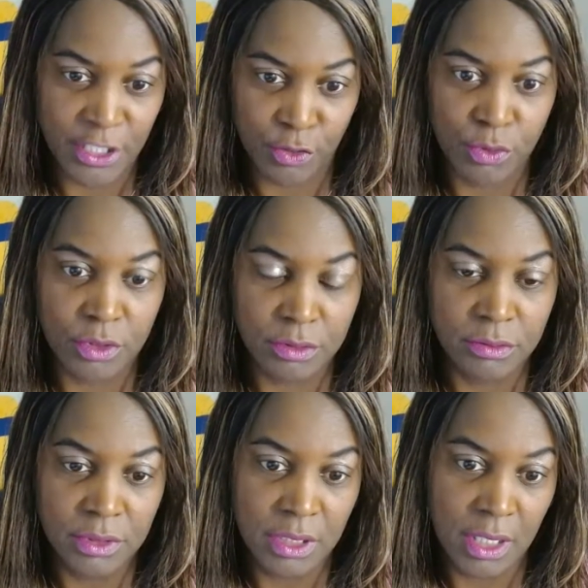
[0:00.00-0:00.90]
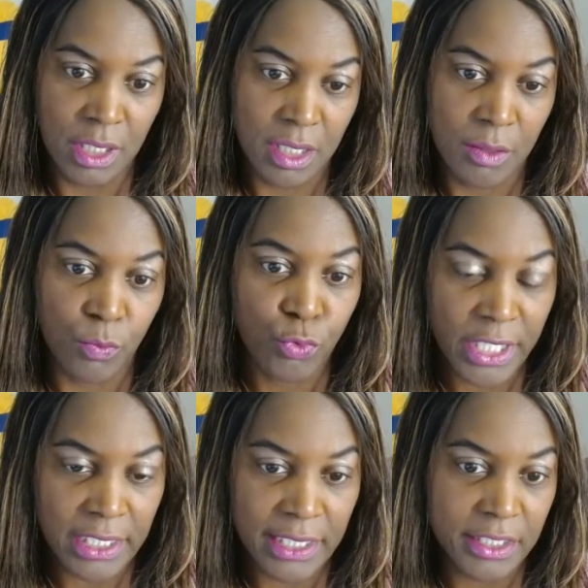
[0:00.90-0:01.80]
federal
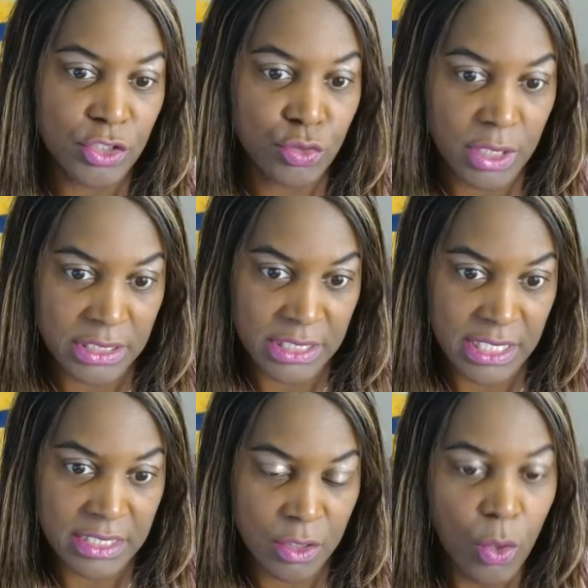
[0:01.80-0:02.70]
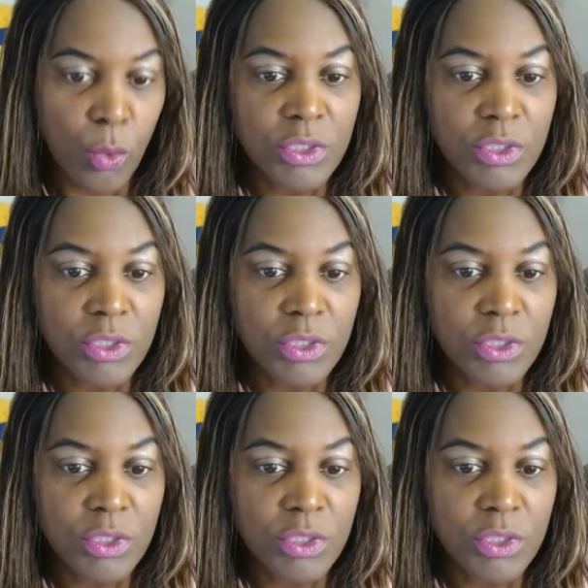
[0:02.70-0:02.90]
regulated drug test,